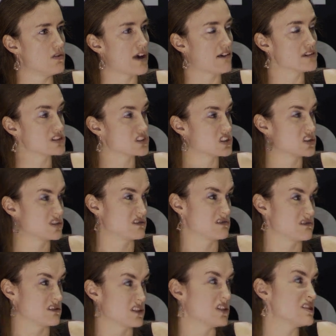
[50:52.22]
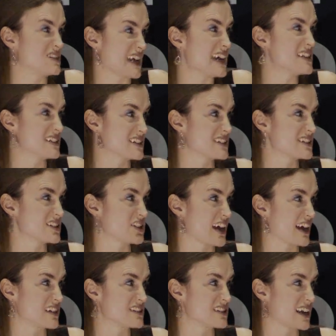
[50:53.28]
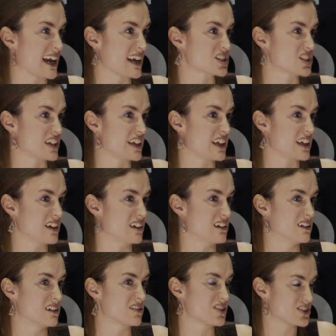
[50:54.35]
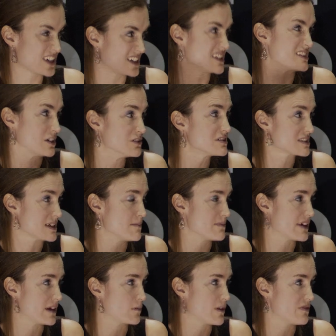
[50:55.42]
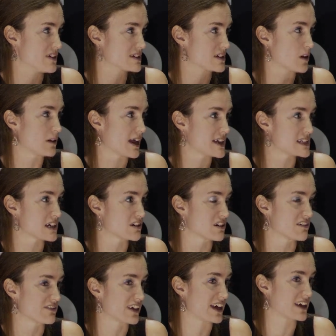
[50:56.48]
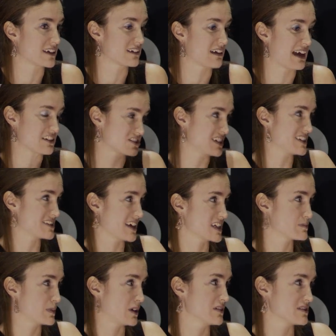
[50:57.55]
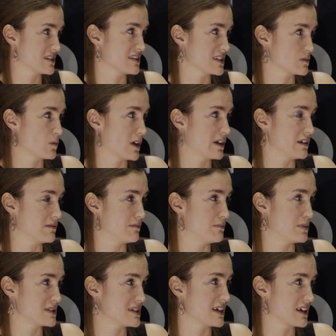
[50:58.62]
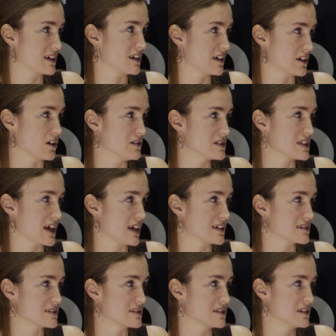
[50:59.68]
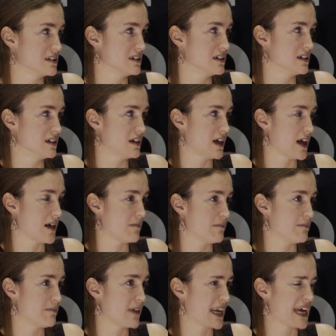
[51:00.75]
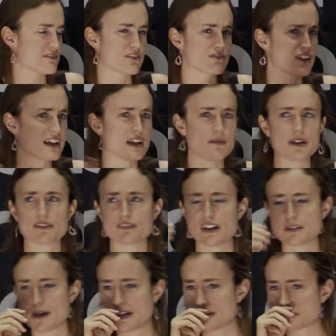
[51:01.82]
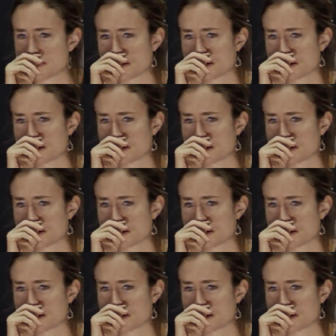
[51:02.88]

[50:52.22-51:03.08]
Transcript: there is good data to suggest that actually Christianity's onto something with this whole idea of like, actually sex belongs in this one particular context. And I have a friend of mine